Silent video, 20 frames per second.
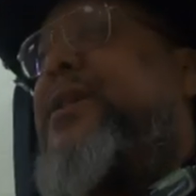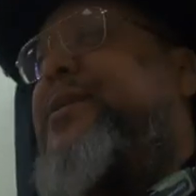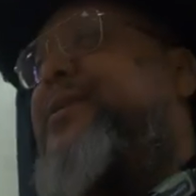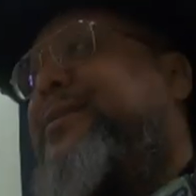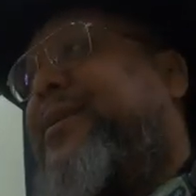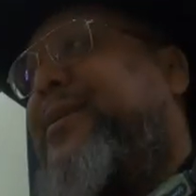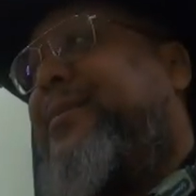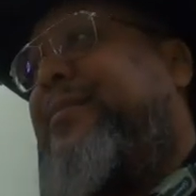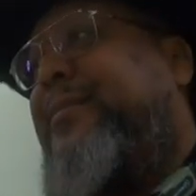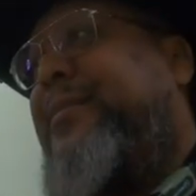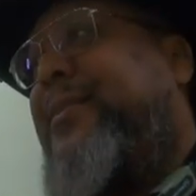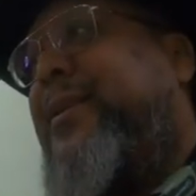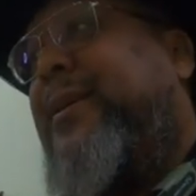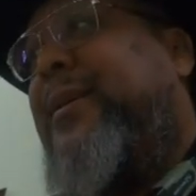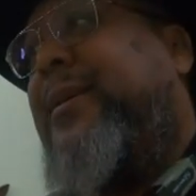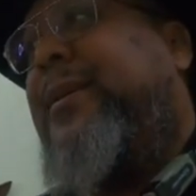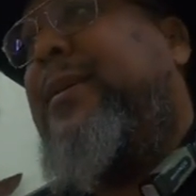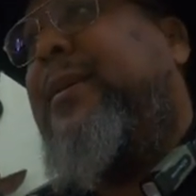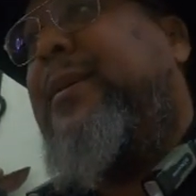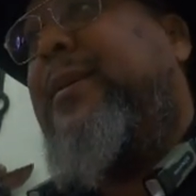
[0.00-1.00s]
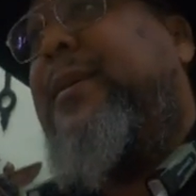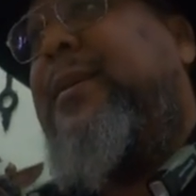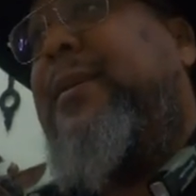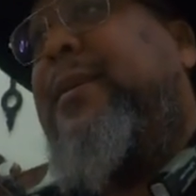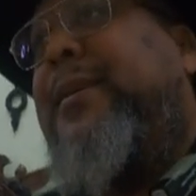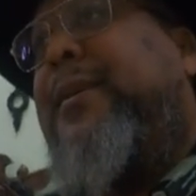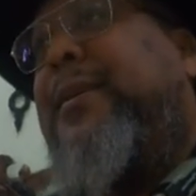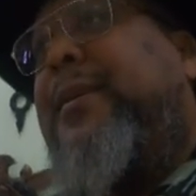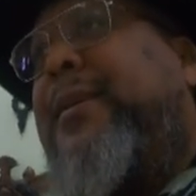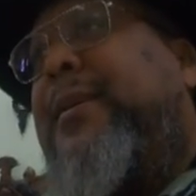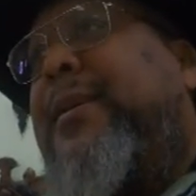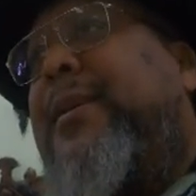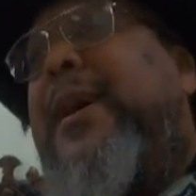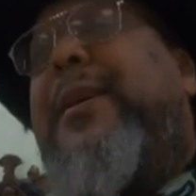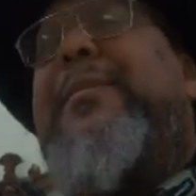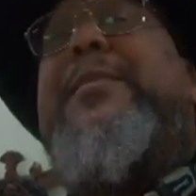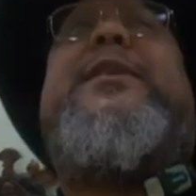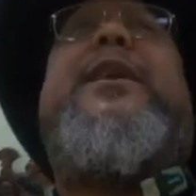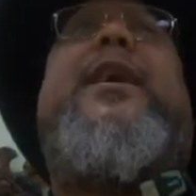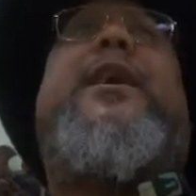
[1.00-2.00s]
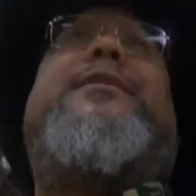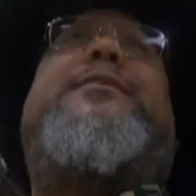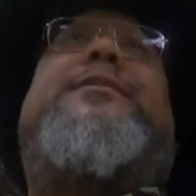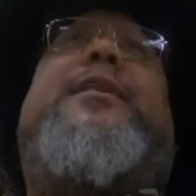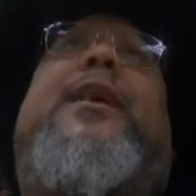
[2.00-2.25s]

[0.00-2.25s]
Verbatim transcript: tell you something. Let me tell you